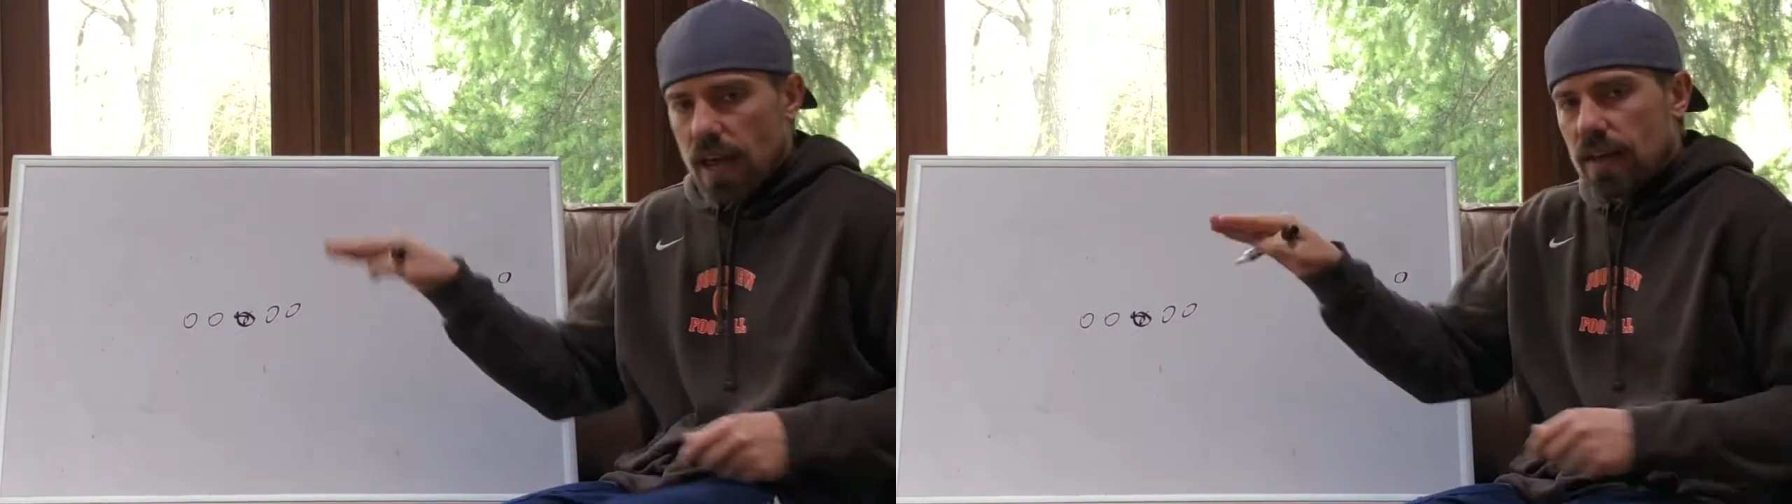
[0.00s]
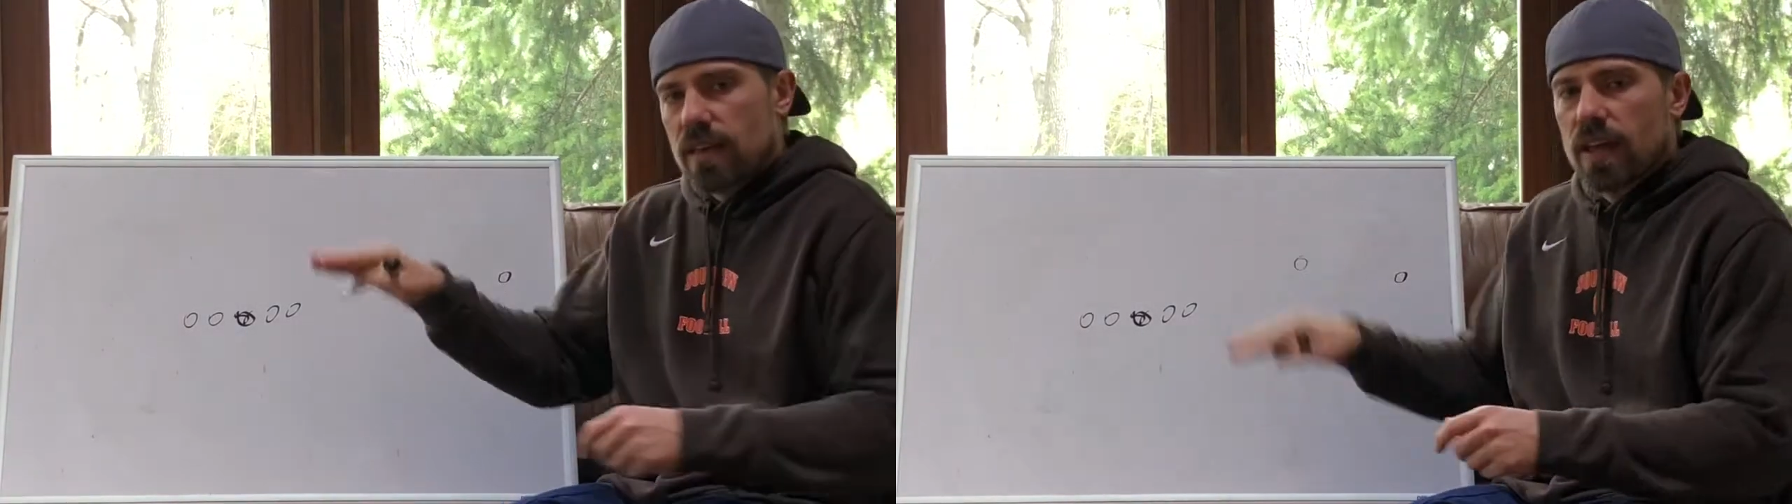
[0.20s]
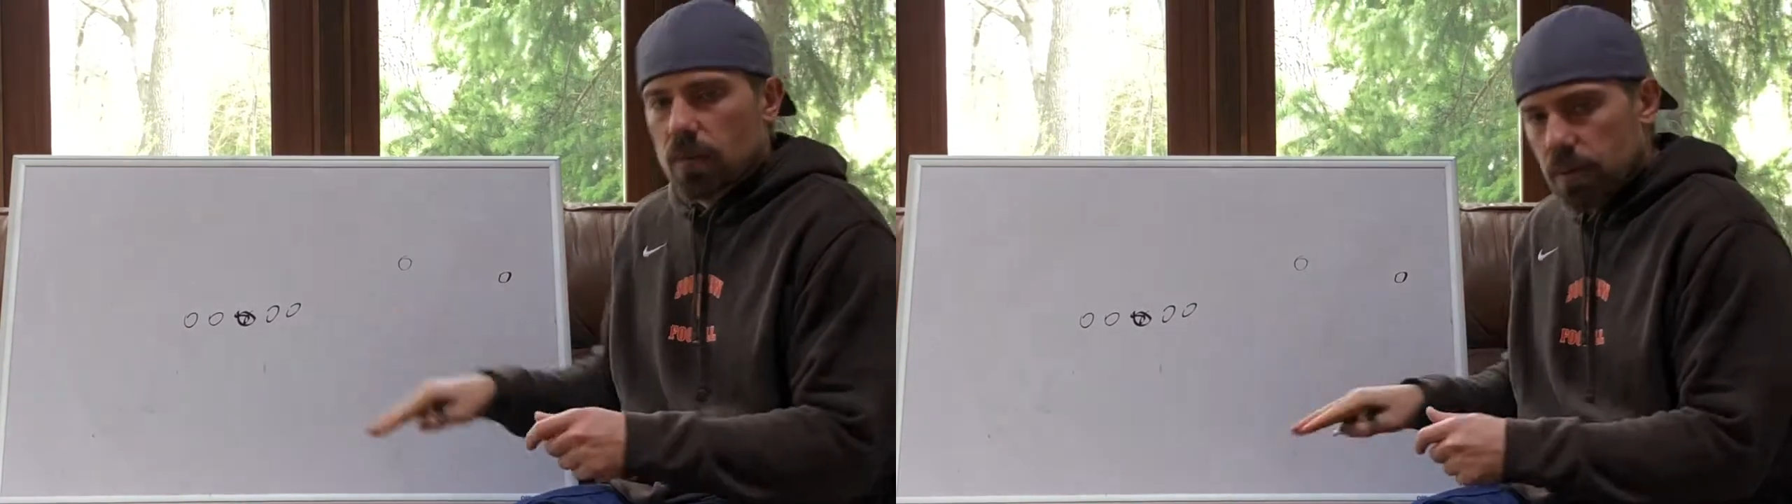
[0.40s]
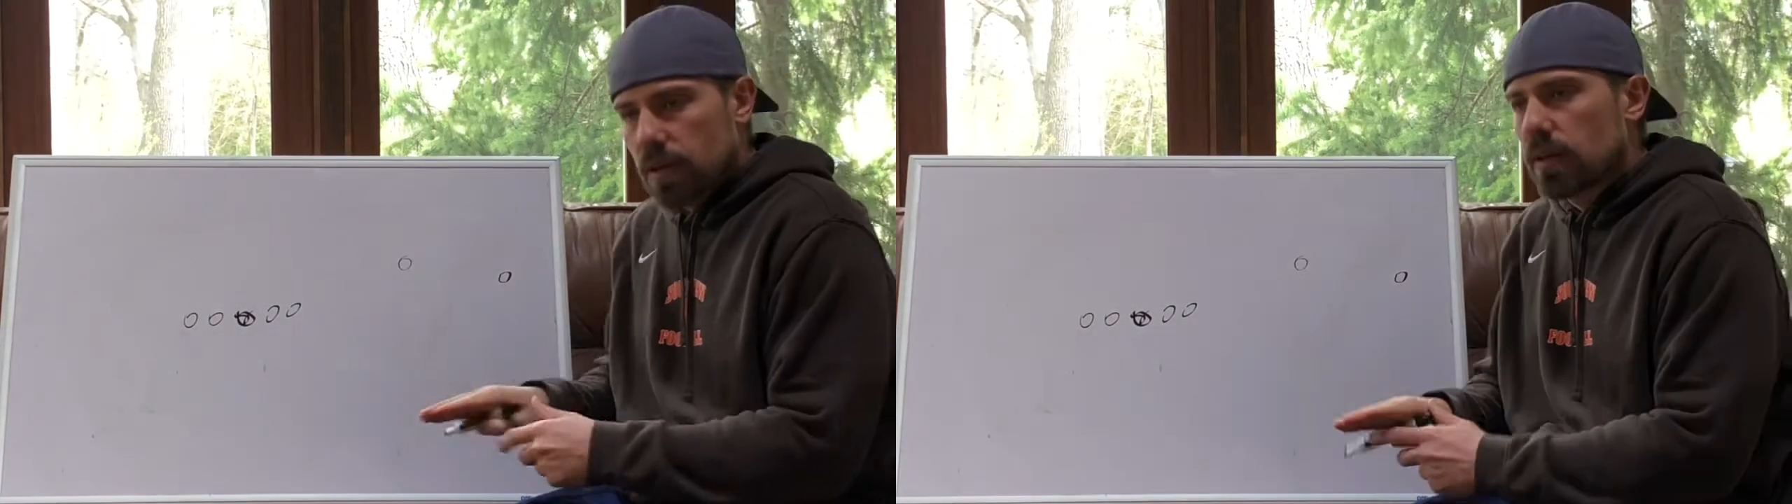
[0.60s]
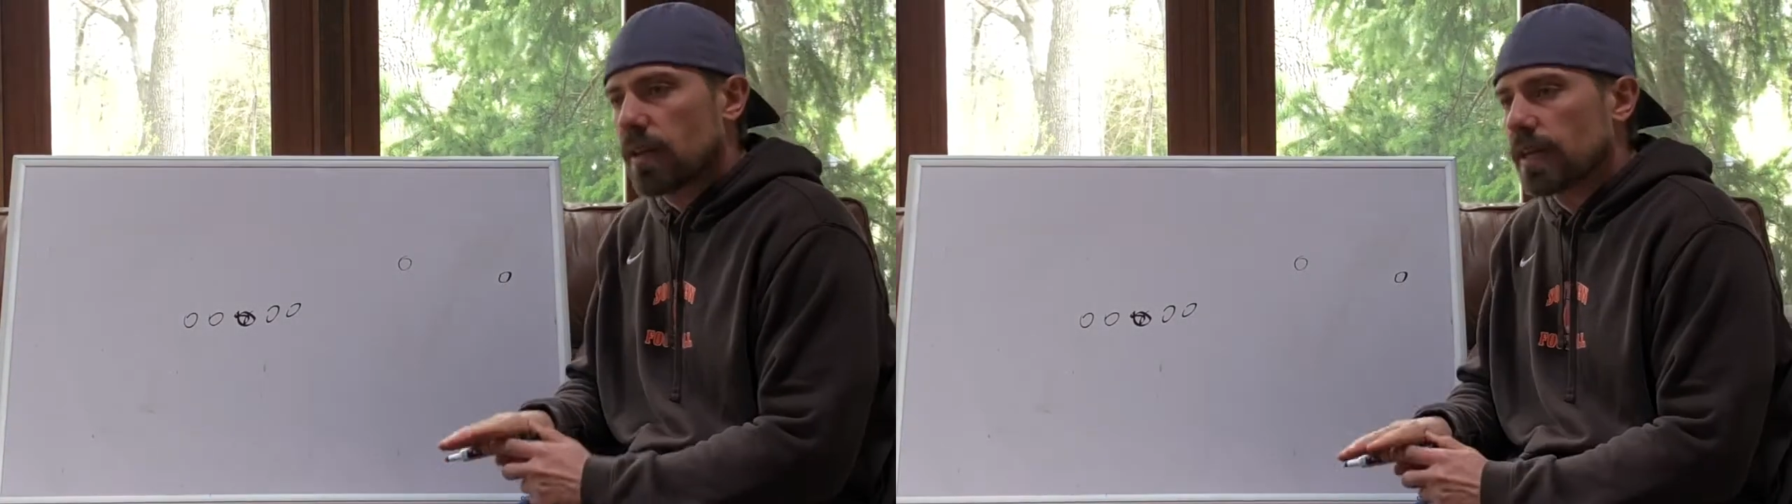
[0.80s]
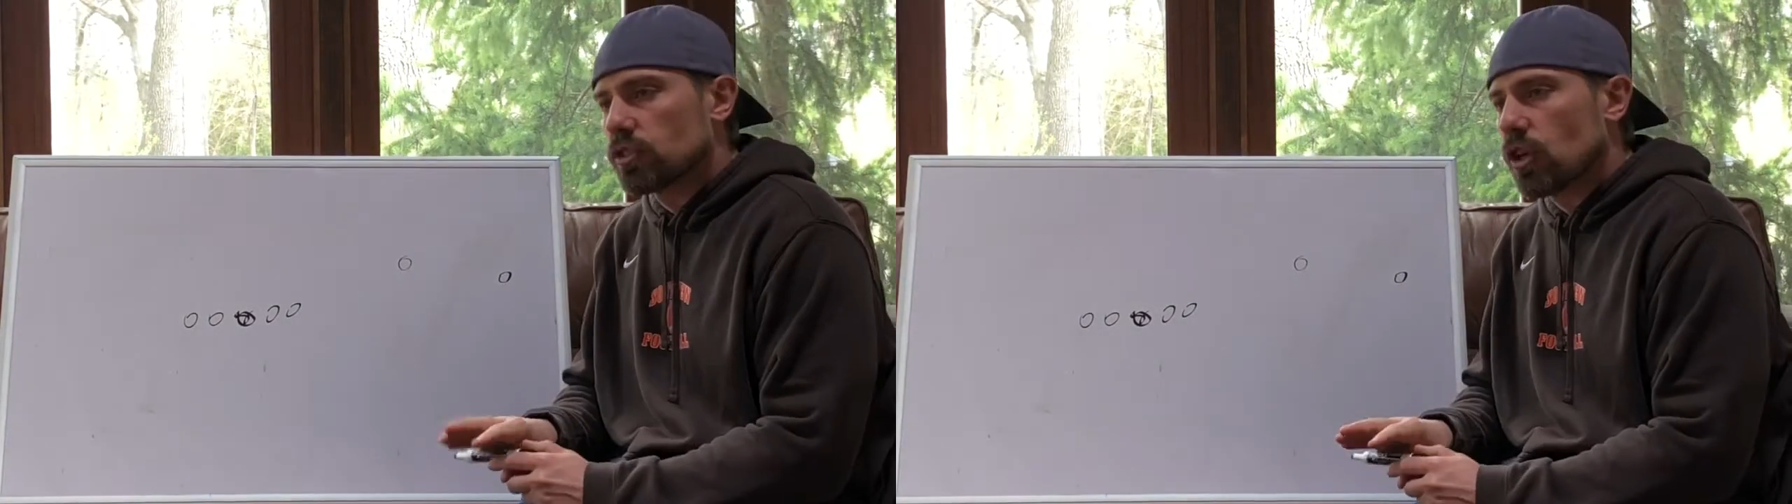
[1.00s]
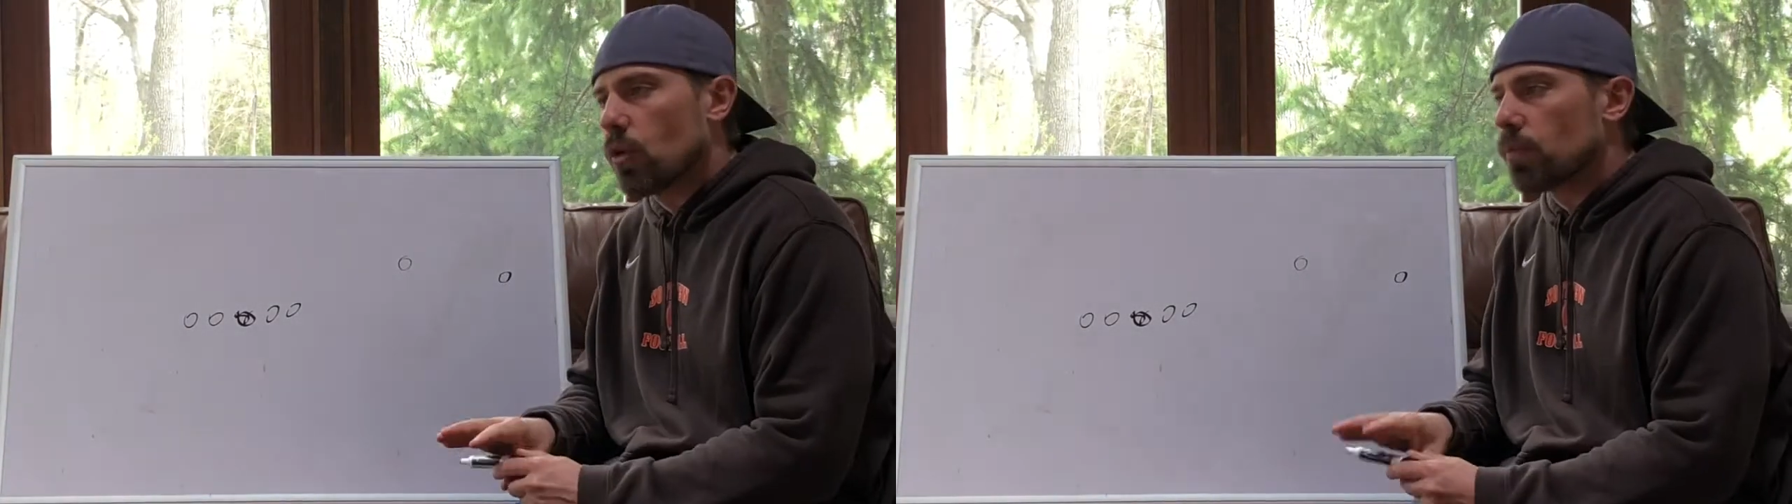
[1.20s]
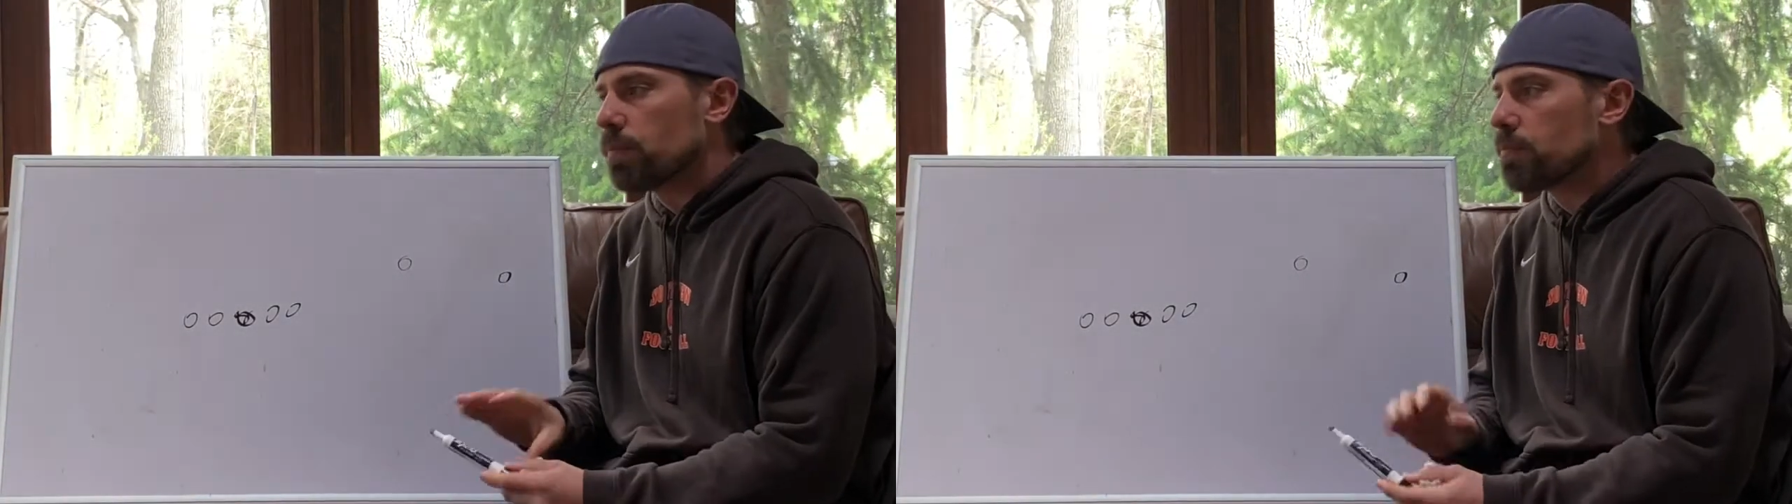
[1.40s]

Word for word: that canopy, of that zone.